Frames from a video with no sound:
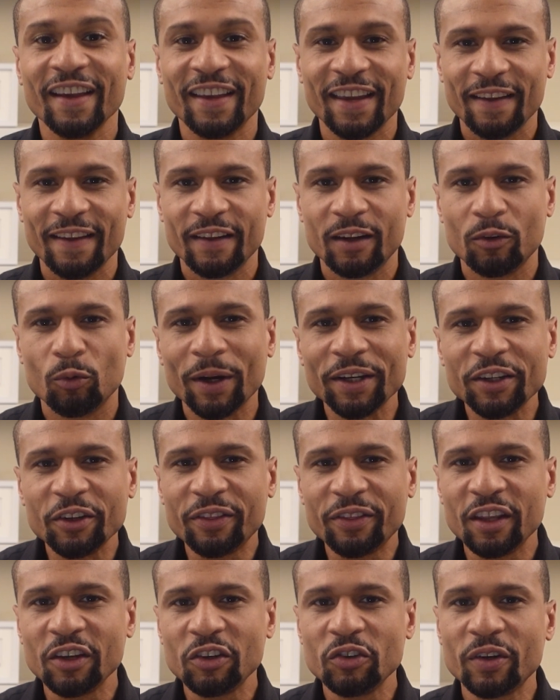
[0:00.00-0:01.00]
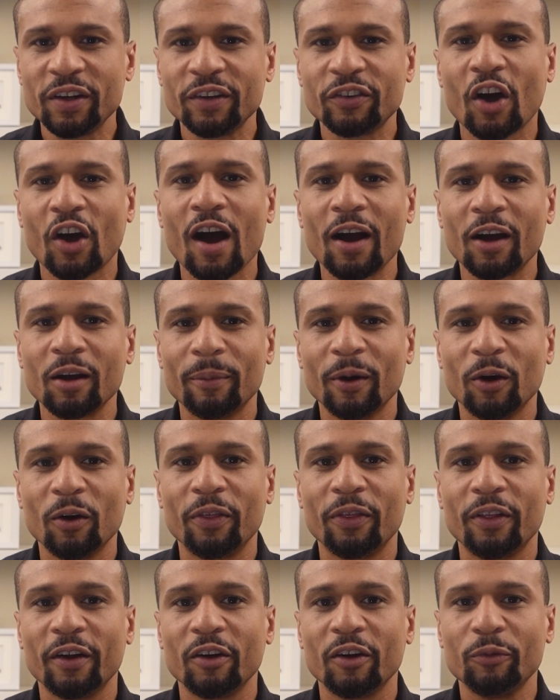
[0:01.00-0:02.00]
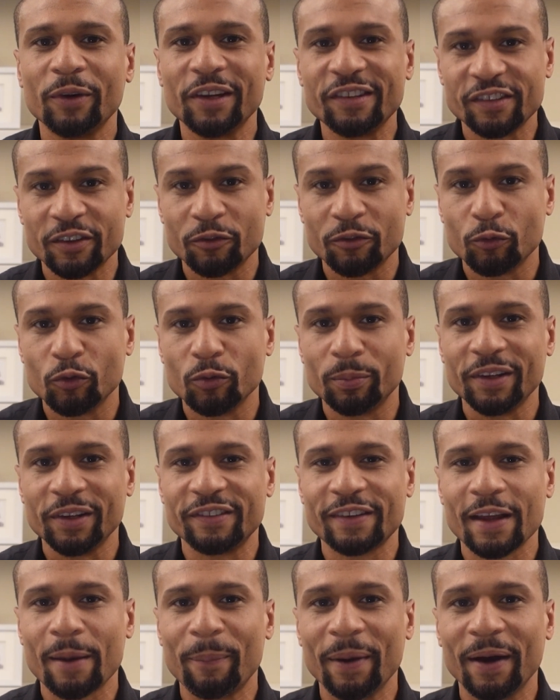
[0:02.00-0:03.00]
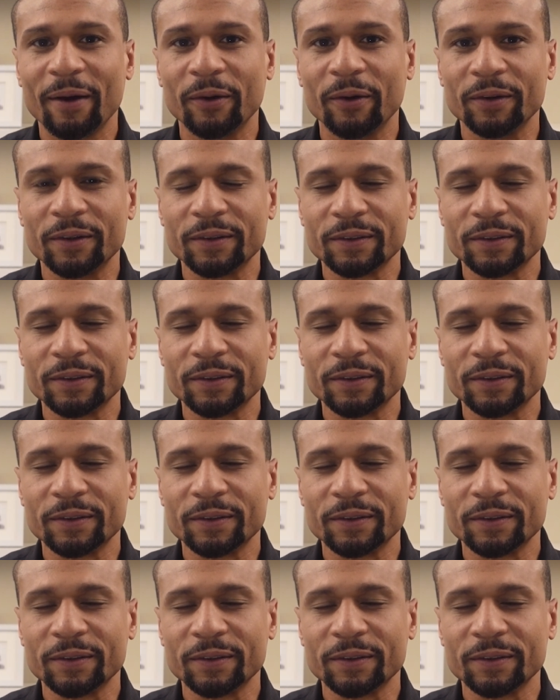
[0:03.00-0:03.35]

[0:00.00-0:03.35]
Galen, when do you think you can talk about the recent Ruby step out?